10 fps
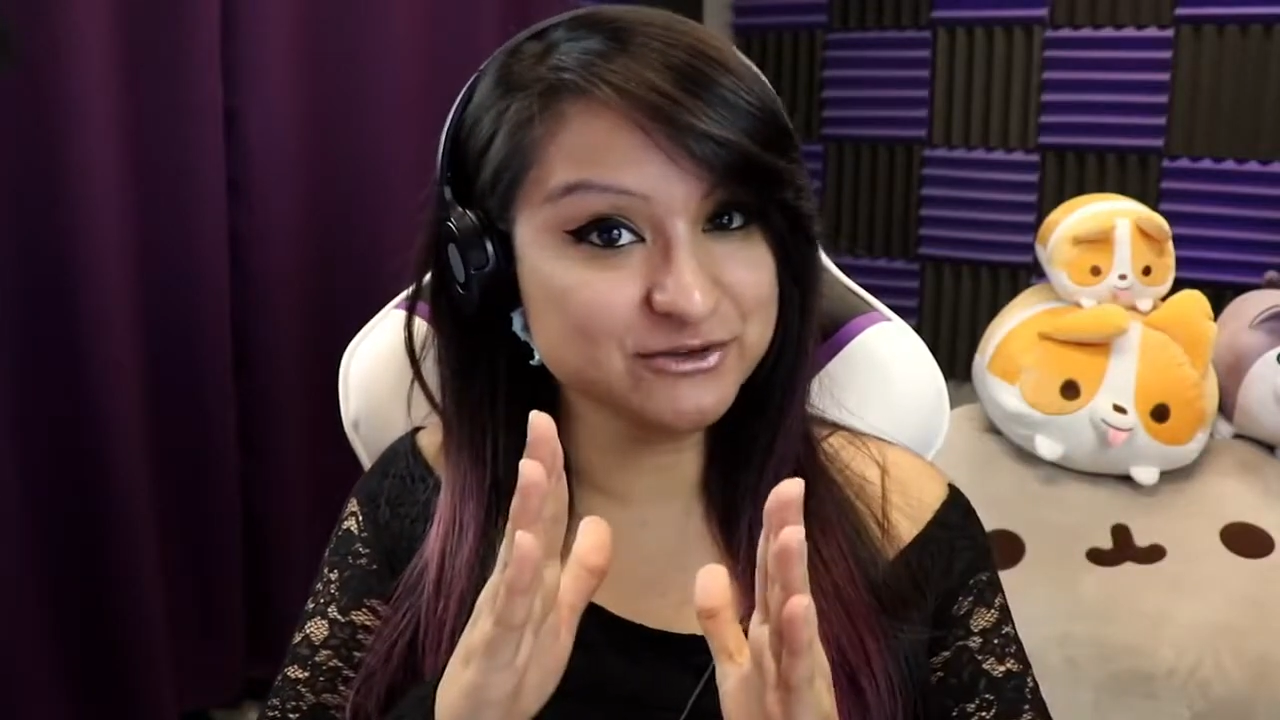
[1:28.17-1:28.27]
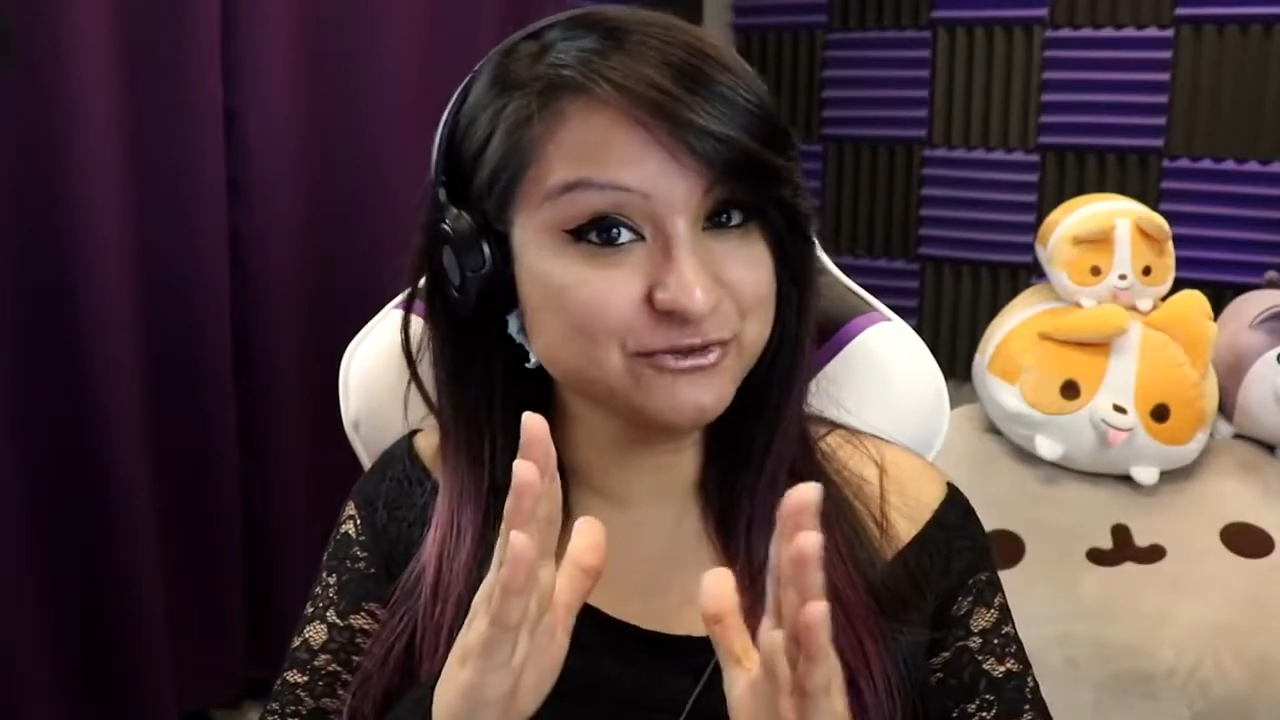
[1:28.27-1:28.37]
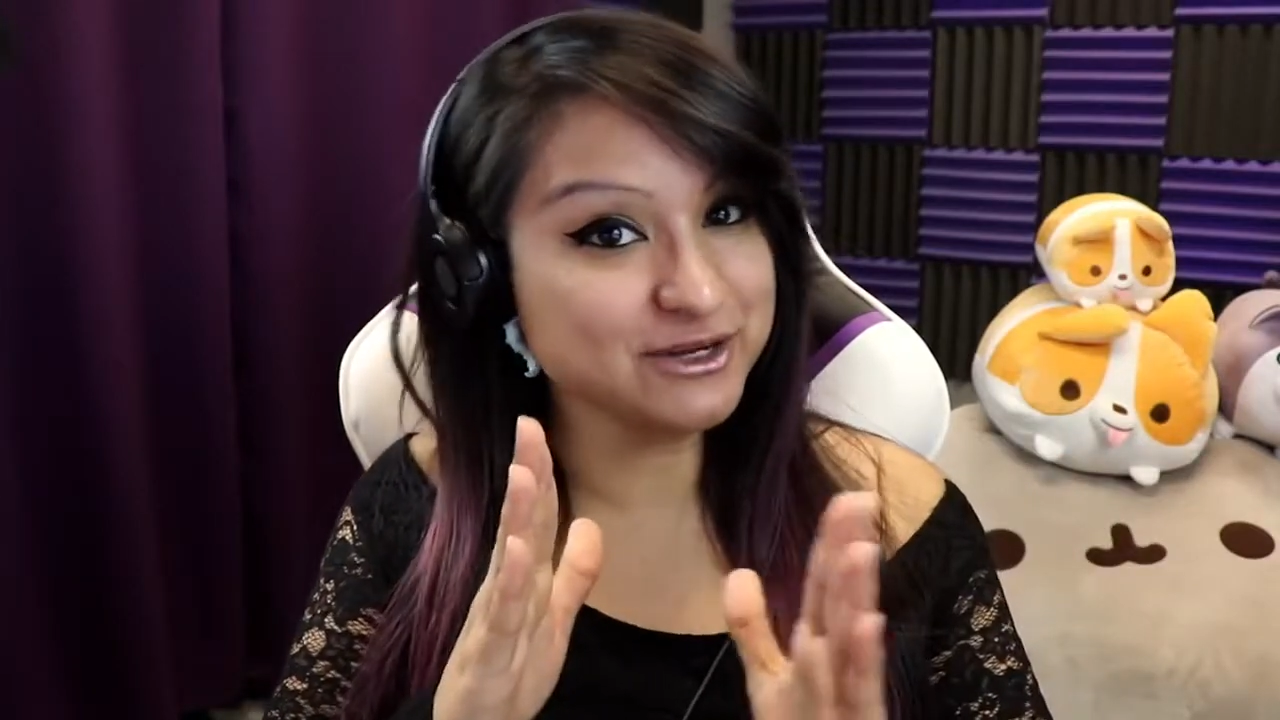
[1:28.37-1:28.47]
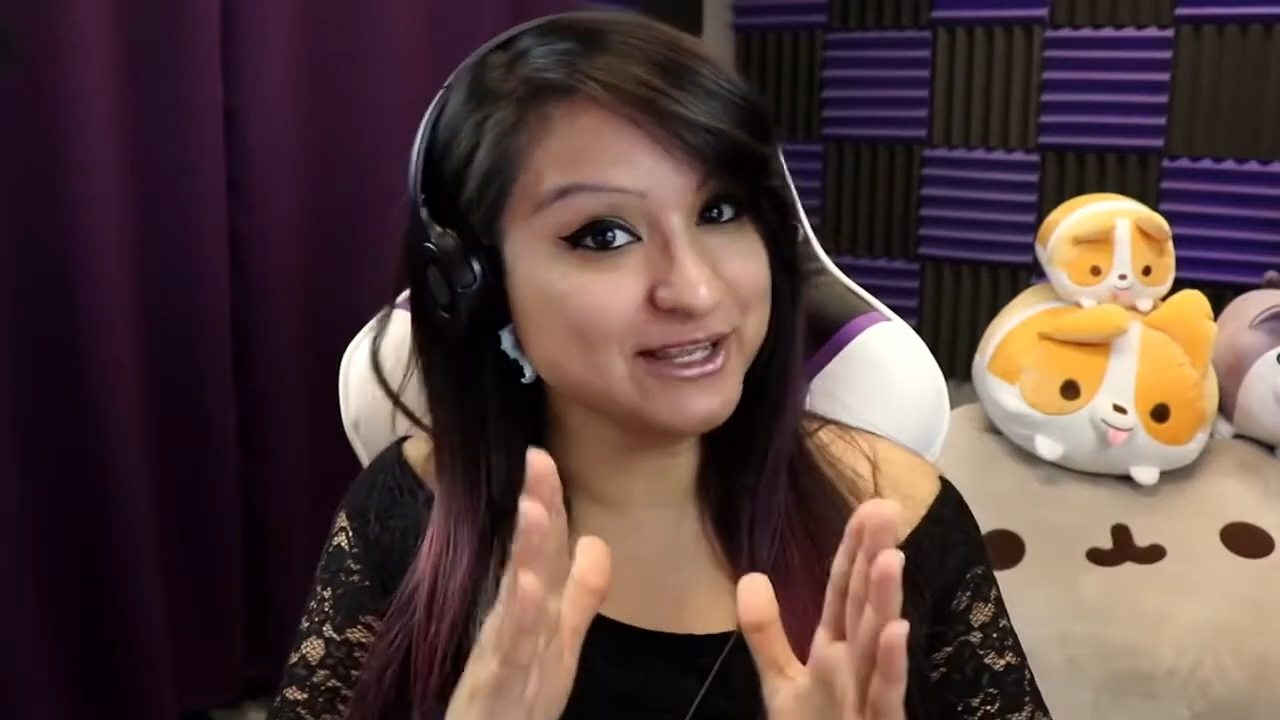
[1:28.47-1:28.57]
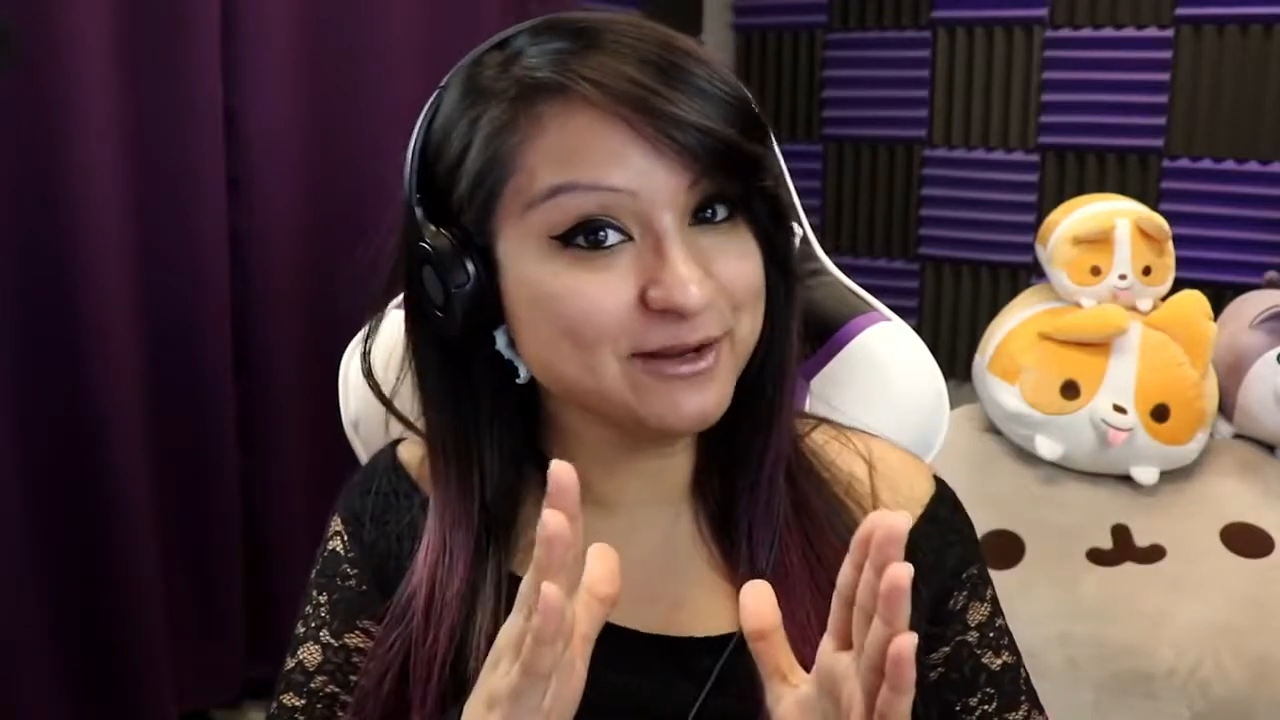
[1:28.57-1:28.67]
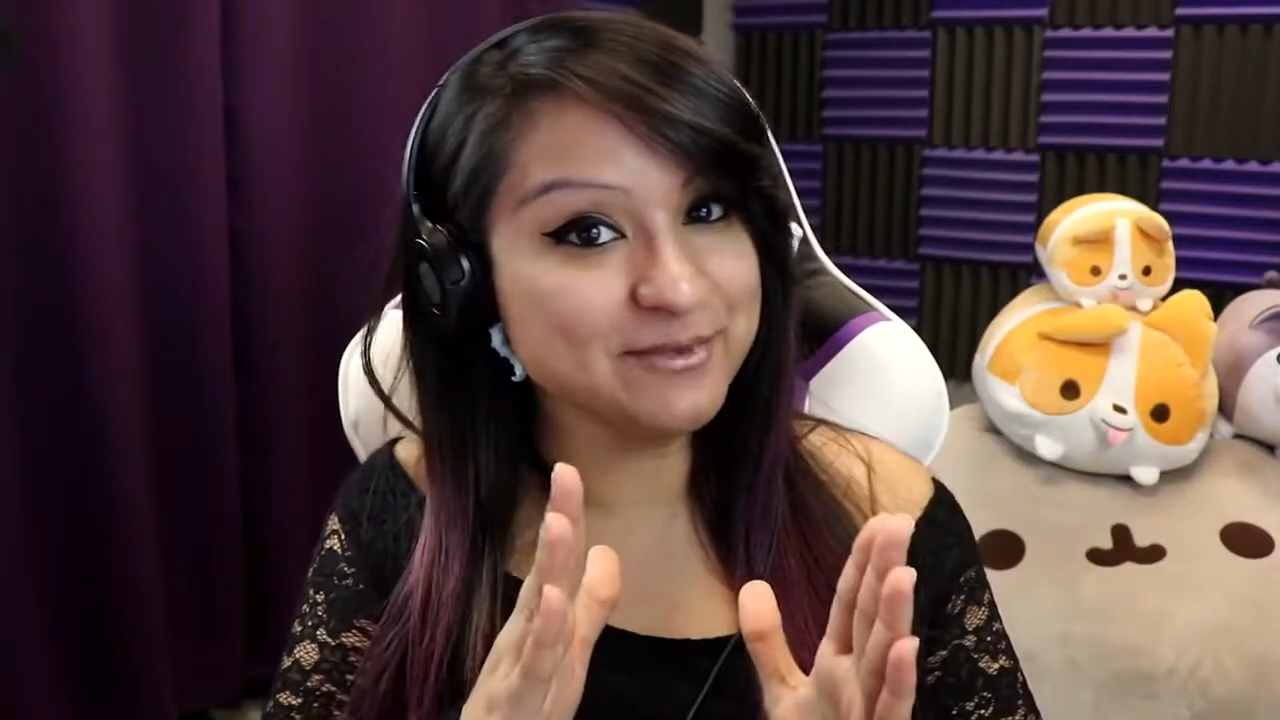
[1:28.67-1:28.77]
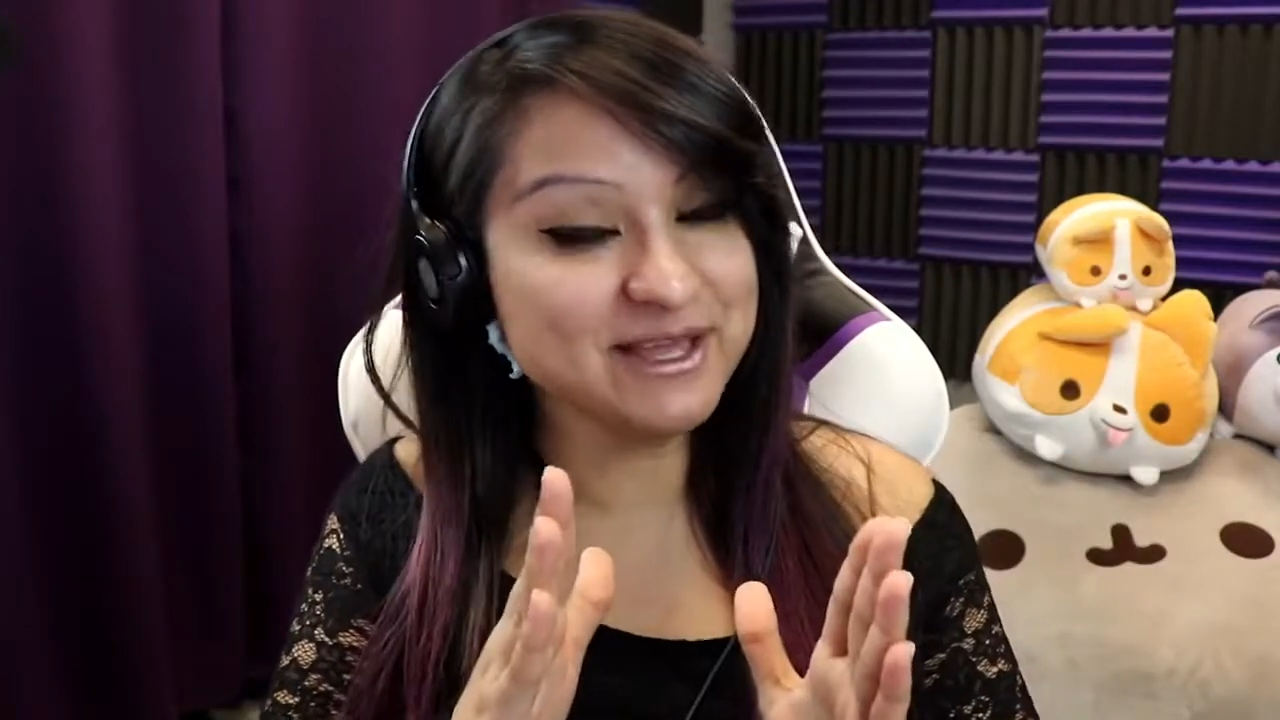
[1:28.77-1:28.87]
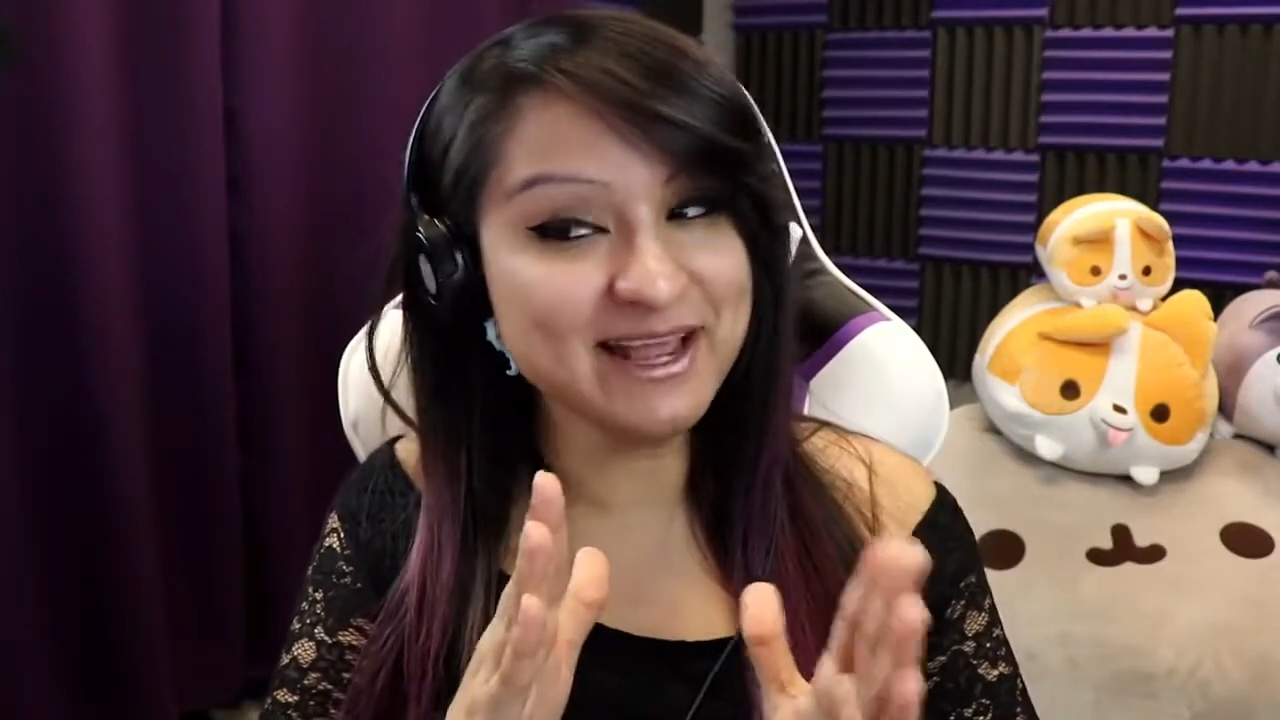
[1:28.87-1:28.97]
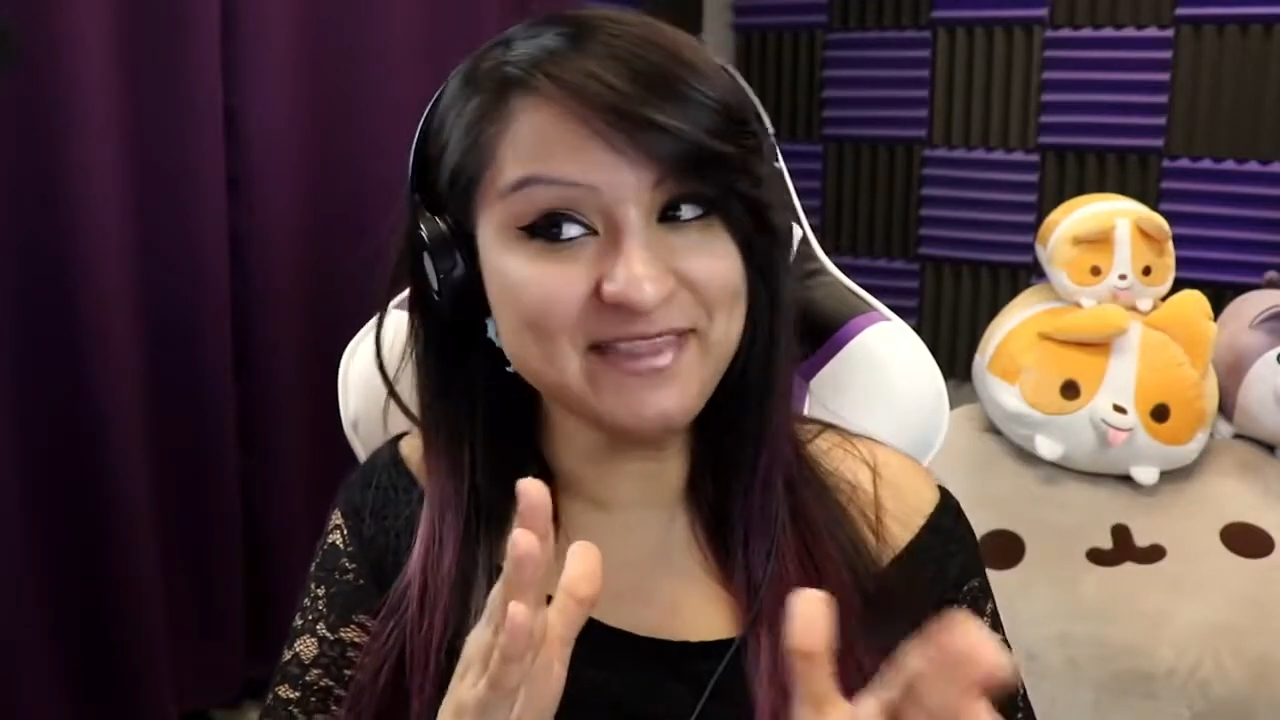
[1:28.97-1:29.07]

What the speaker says: for a little bit,